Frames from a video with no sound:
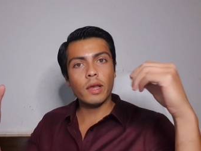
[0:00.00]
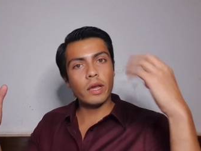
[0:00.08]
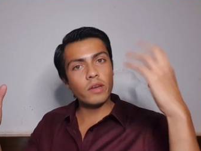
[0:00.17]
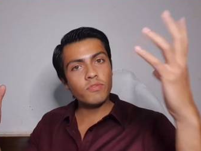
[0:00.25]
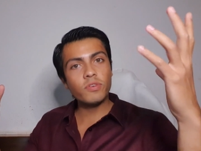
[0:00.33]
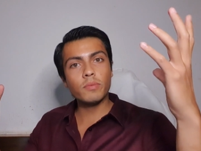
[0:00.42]

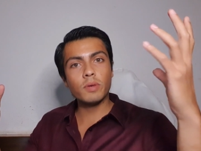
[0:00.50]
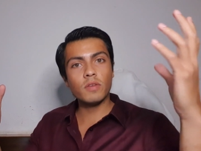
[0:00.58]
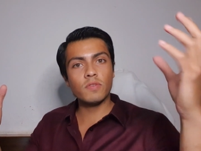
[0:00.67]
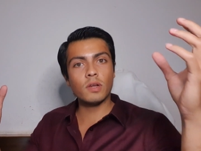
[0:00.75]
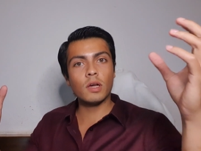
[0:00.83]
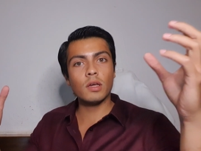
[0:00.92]
and female
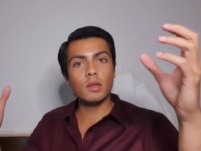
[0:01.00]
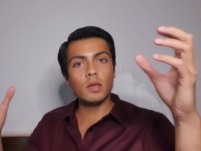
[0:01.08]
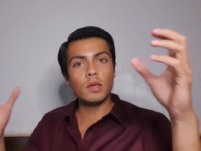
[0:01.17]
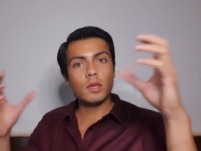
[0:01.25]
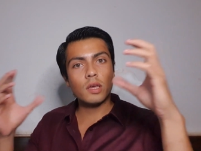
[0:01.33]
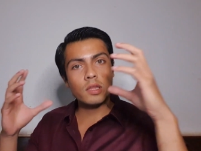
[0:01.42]
flower
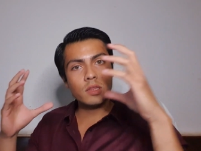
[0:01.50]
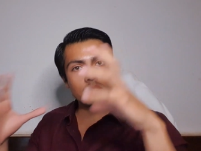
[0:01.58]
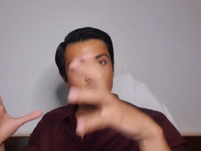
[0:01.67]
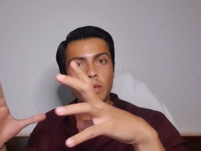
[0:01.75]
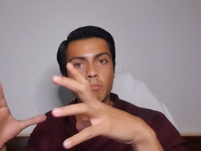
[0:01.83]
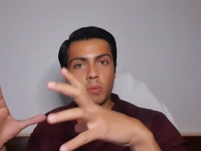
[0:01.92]
in the
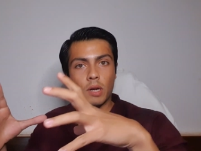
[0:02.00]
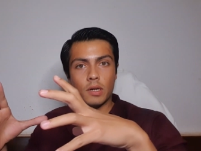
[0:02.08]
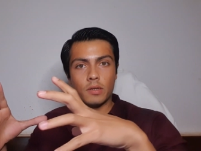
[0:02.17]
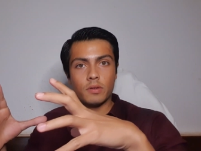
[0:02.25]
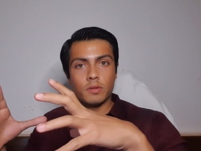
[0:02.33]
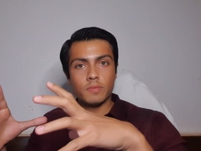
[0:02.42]
same
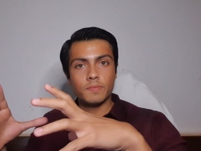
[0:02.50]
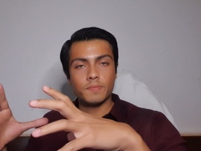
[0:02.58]
plant.